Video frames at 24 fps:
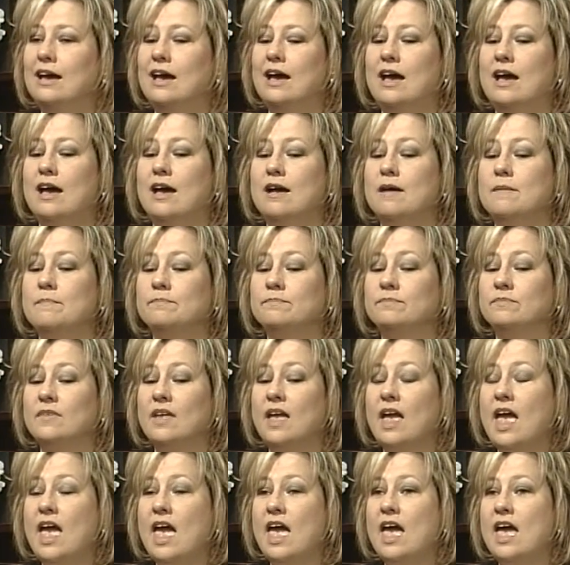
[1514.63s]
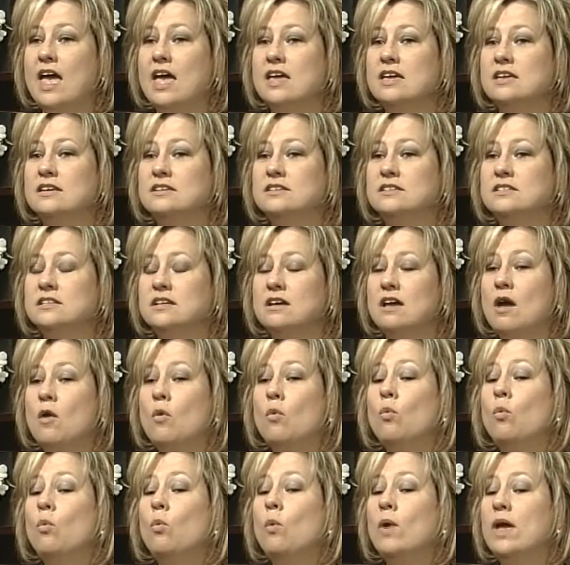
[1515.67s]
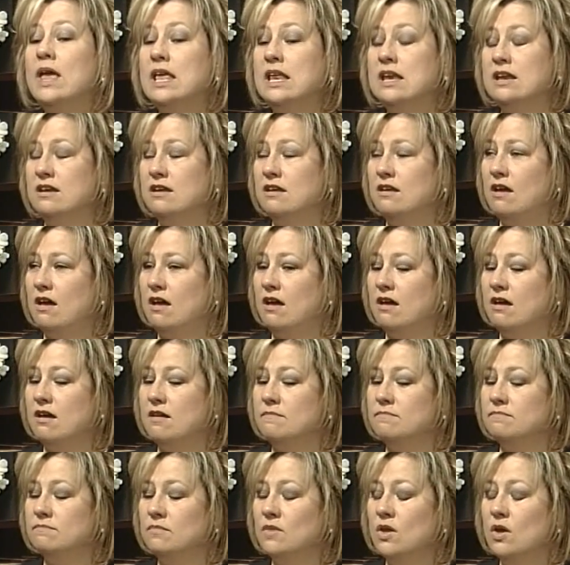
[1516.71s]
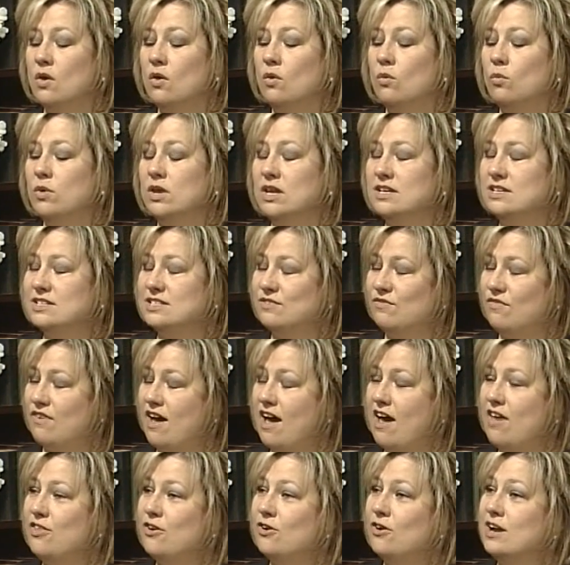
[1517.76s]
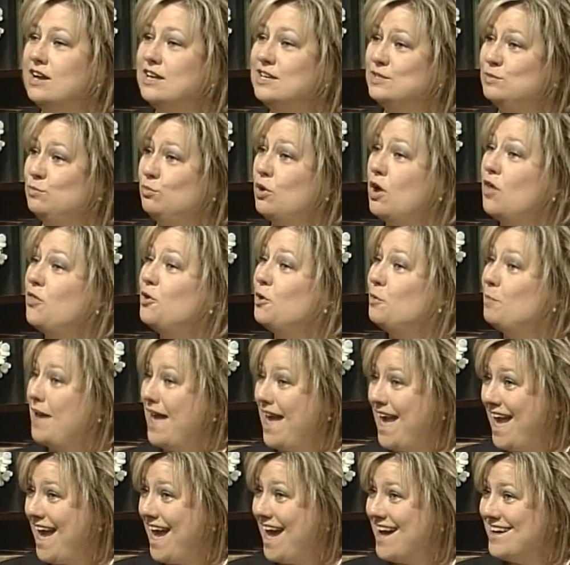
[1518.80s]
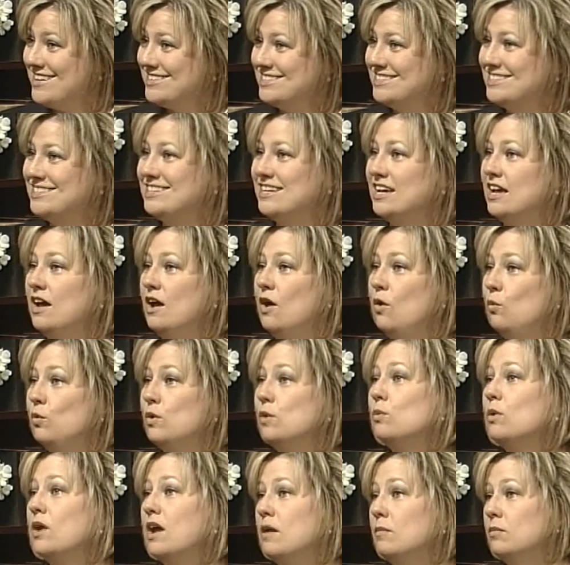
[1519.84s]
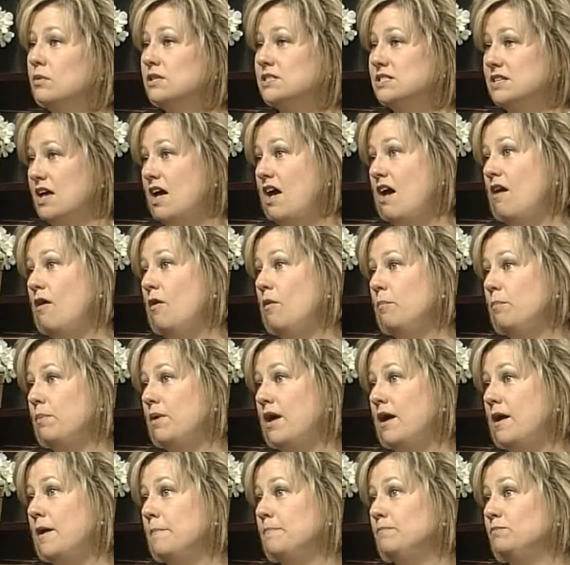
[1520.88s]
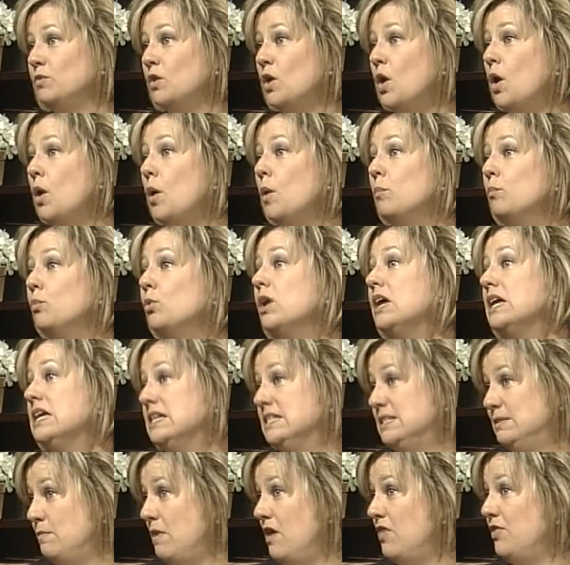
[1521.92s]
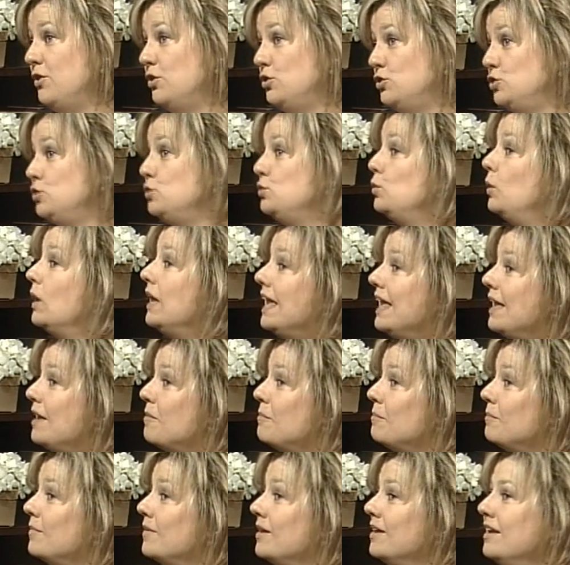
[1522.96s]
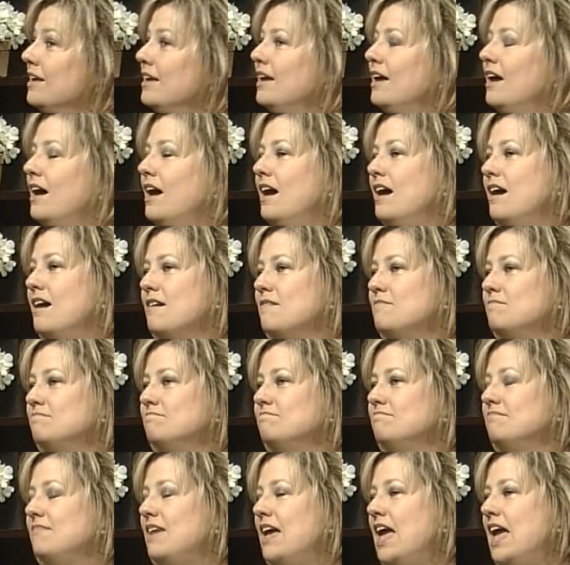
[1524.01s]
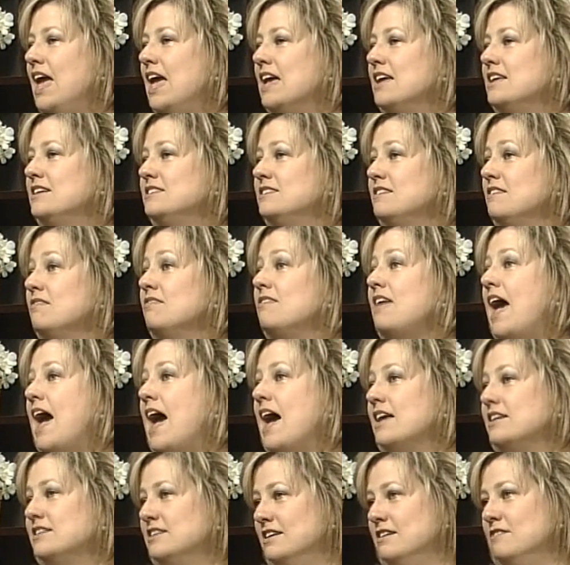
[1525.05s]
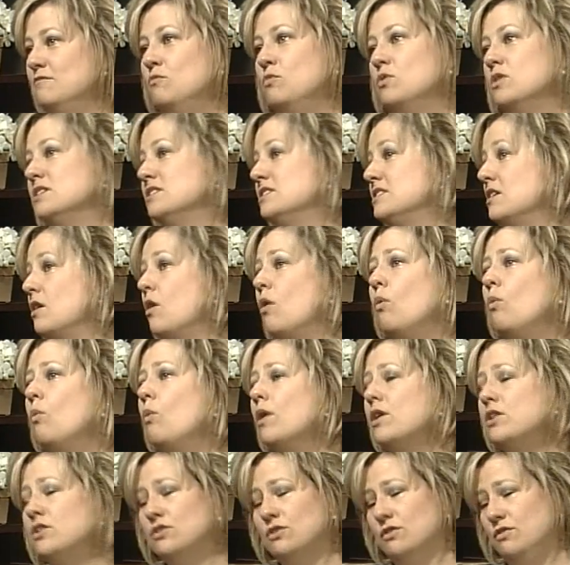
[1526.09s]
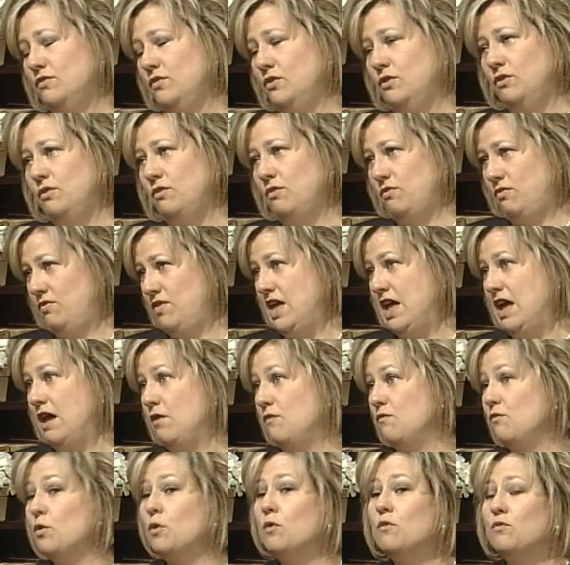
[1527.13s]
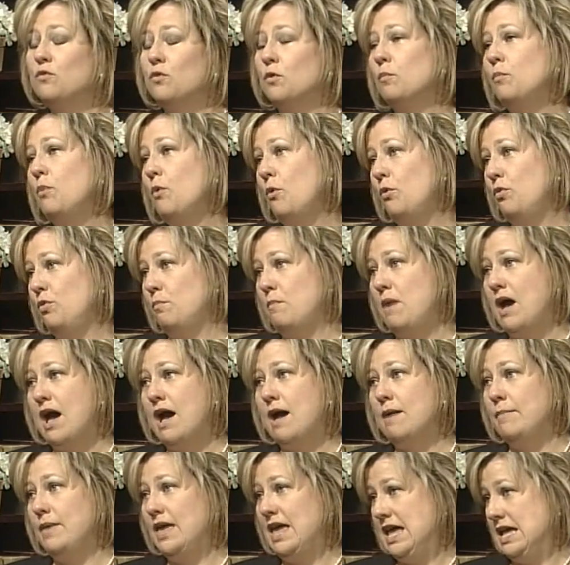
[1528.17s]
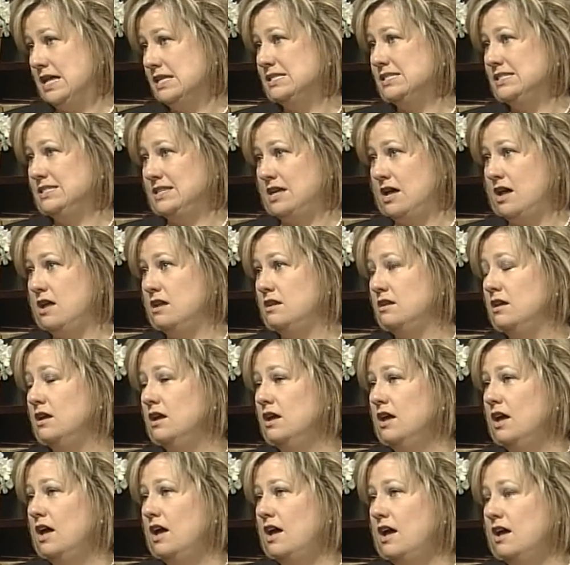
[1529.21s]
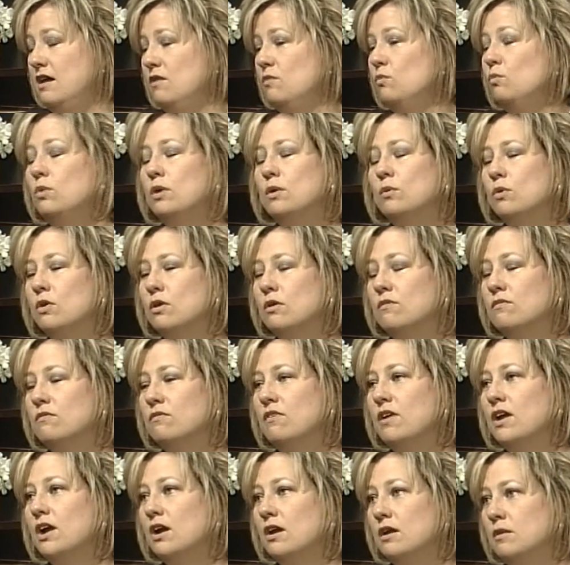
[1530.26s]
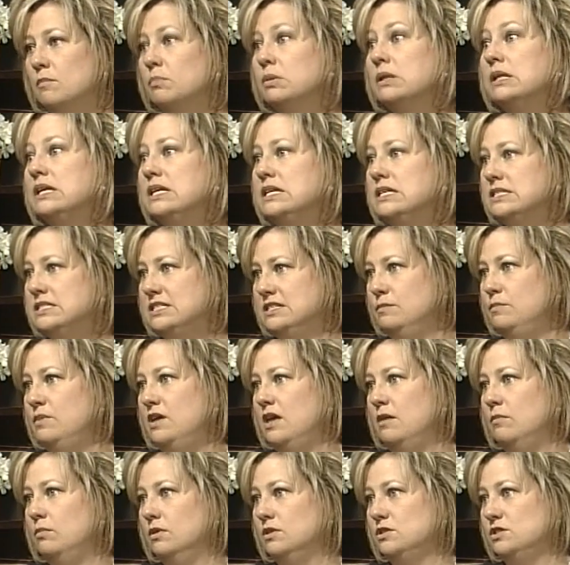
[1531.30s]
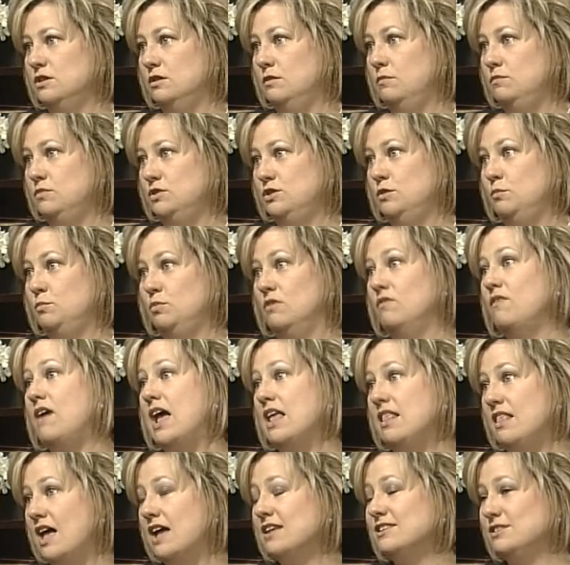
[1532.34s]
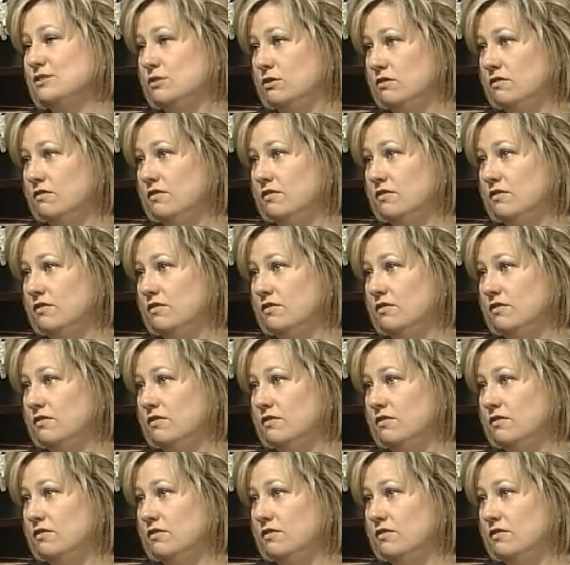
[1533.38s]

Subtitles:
And when his father and his brother passed, we were able to help bring his mother to him. And that was a wonderful thing for both mom and son. And we were very pleased to be able to provide that service.